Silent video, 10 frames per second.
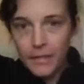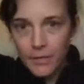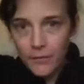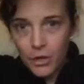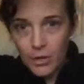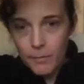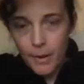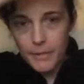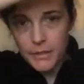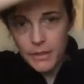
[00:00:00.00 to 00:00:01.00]
So if you've got a
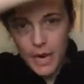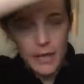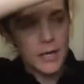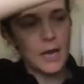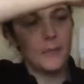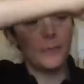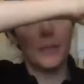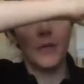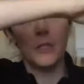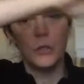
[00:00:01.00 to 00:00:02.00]
bub at
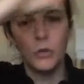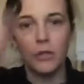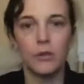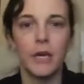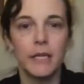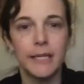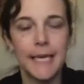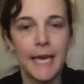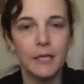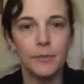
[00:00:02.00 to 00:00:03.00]
toilet training
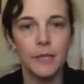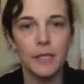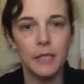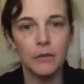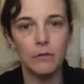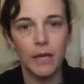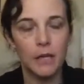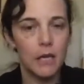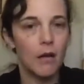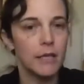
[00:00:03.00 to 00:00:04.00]
stage, but are still
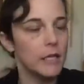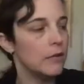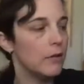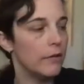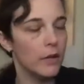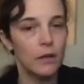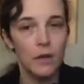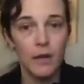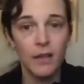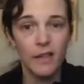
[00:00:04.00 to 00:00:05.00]
getting the idea of it,
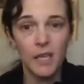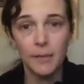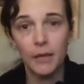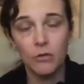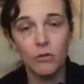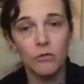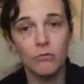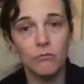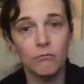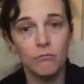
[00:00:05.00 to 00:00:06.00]
these make good
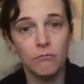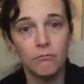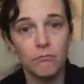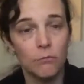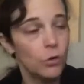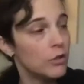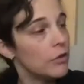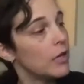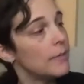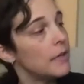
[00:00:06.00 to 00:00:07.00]
toilet
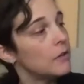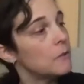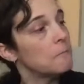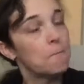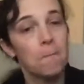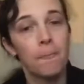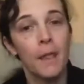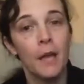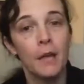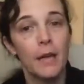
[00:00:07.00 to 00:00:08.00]
training pants.
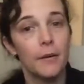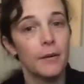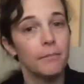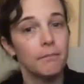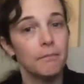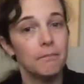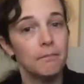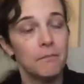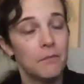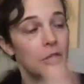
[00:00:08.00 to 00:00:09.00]
Now,
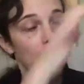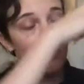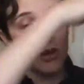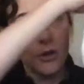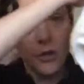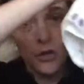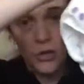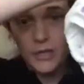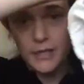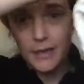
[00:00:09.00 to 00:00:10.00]
so they got
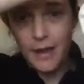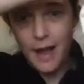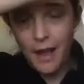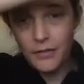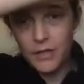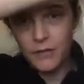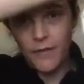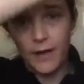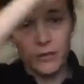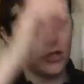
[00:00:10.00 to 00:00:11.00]
use after the
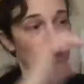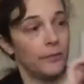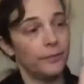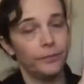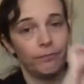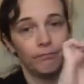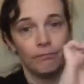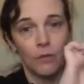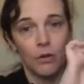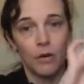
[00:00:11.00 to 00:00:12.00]
fact too,
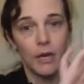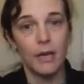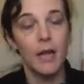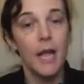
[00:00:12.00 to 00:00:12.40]
already.